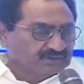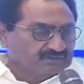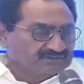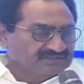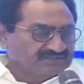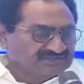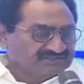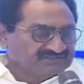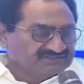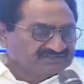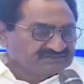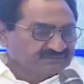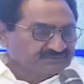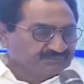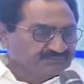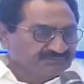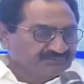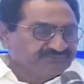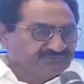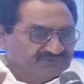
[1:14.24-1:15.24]
This,
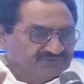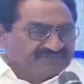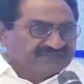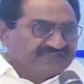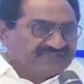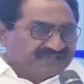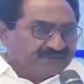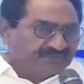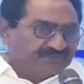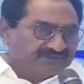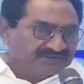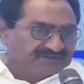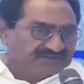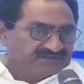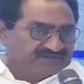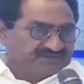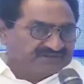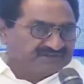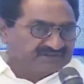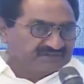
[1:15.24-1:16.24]
before the
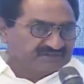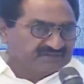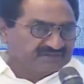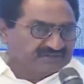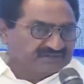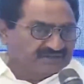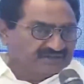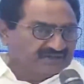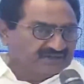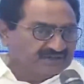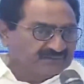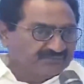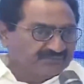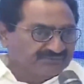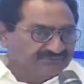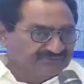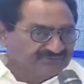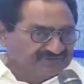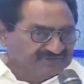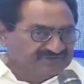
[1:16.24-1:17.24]
cabinet or
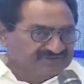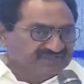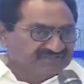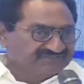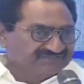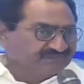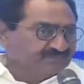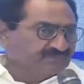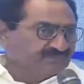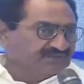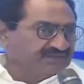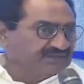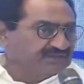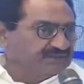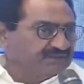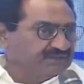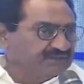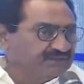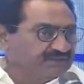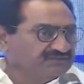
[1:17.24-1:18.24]
before, in the assembly,
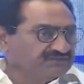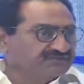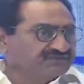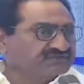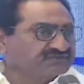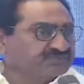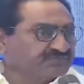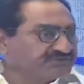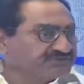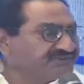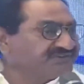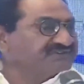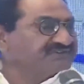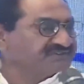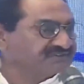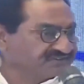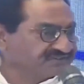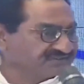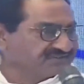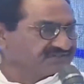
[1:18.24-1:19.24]
it was
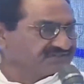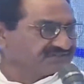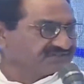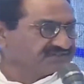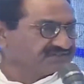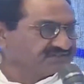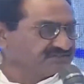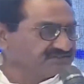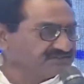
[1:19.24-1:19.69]
projected that